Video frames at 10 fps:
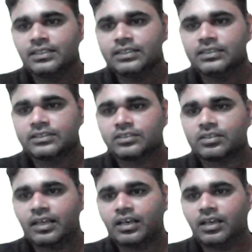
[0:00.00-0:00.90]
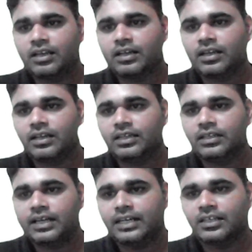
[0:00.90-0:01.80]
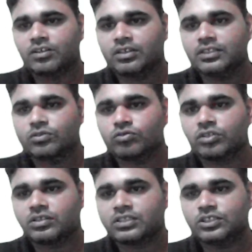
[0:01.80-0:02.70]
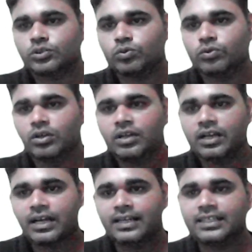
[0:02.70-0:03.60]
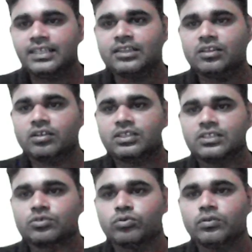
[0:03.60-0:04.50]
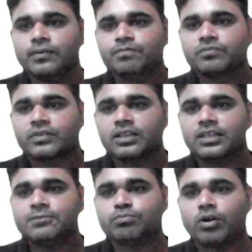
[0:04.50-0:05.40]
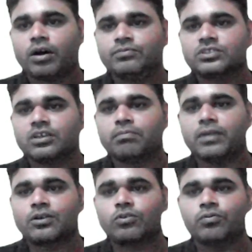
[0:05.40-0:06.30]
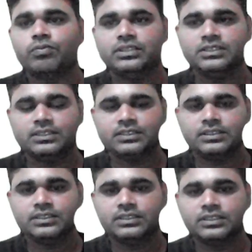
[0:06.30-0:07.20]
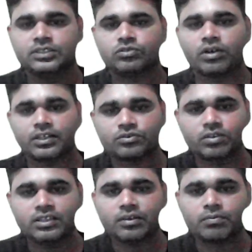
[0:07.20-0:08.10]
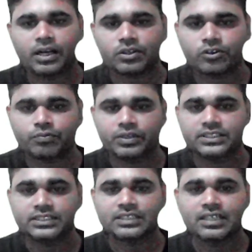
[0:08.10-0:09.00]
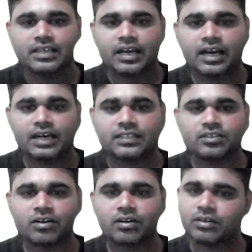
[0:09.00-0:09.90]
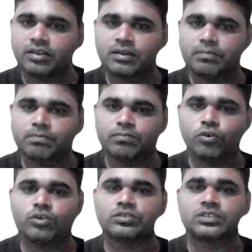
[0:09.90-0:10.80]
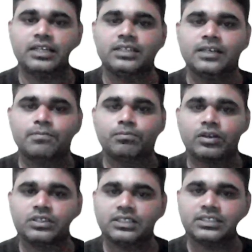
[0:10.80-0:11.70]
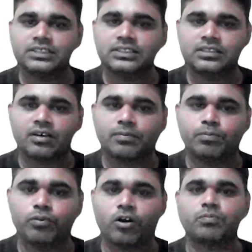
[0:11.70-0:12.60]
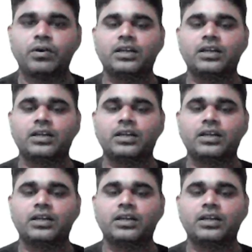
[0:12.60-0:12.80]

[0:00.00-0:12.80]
so they entered into the tissue, and in the tissue it forms the macrophage. So actually the macrophages are the monocyte, but it is the blood part